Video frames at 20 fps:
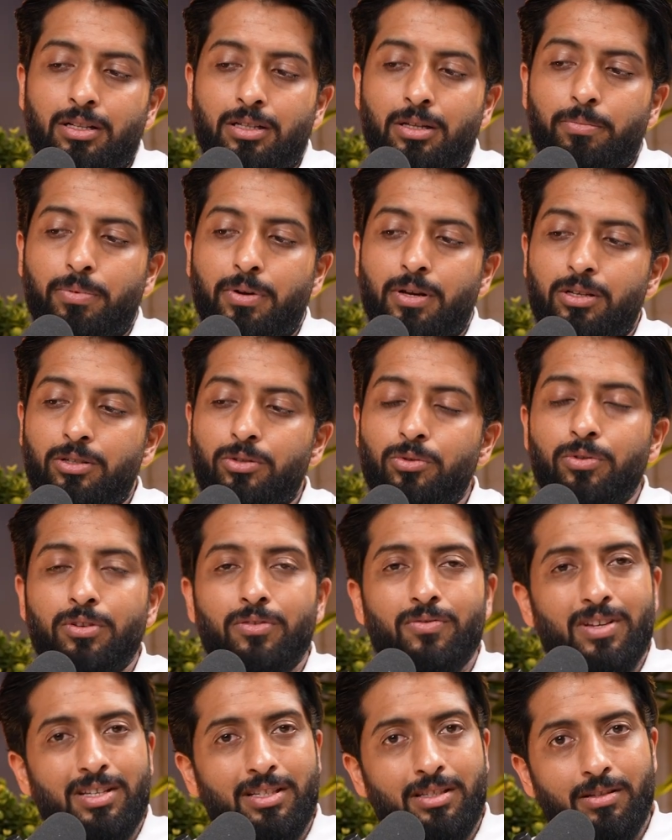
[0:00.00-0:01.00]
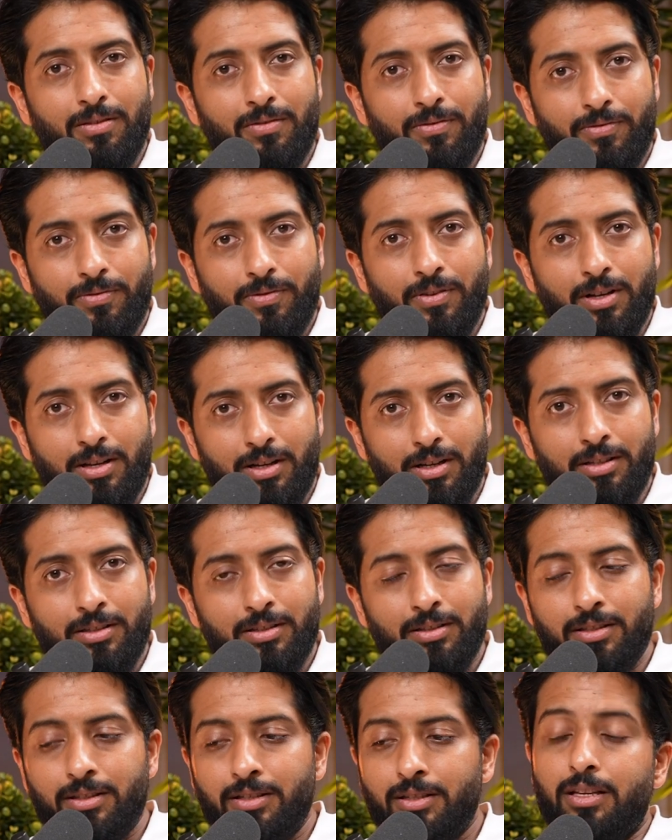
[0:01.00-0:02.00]
The person who invested
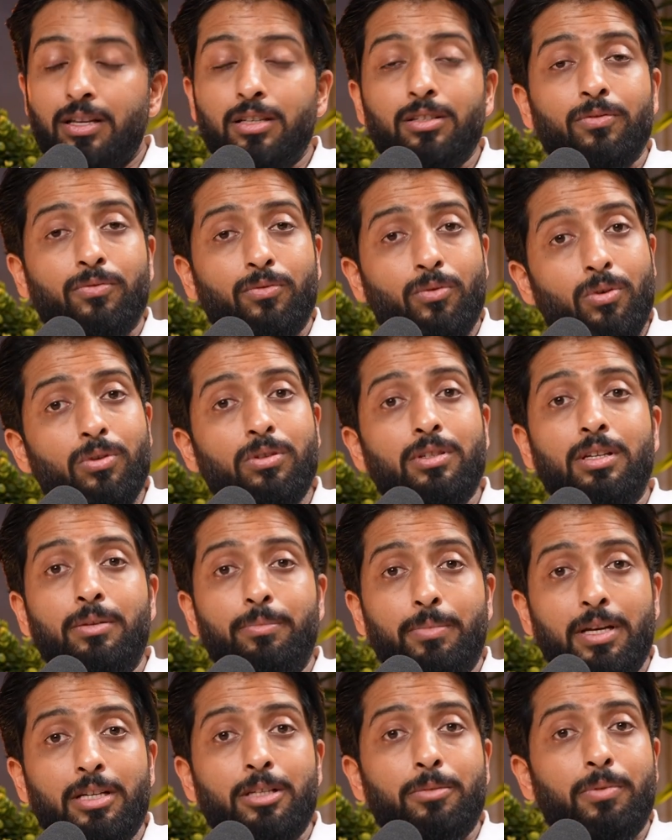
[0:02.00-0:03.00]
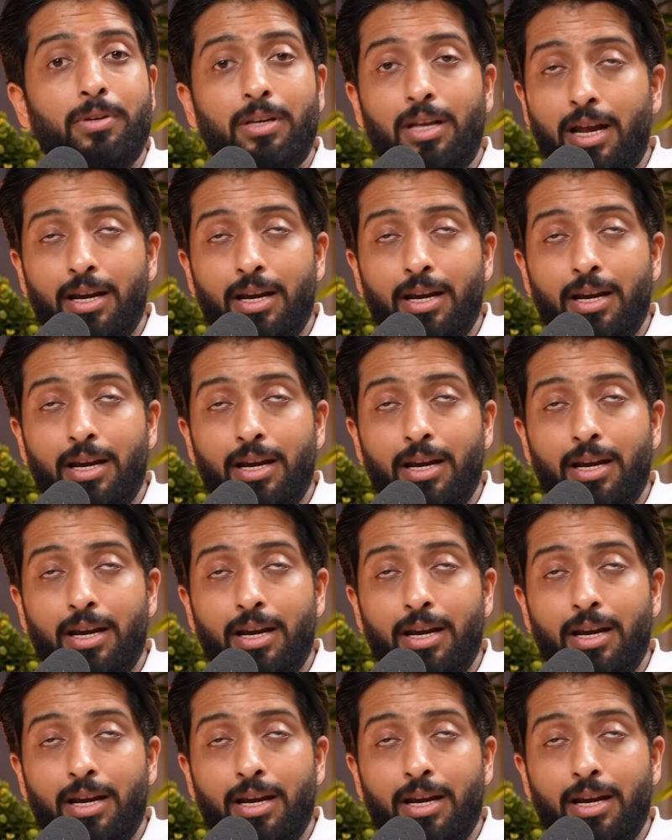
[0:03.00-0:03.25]
first, yes, of course, he makes money.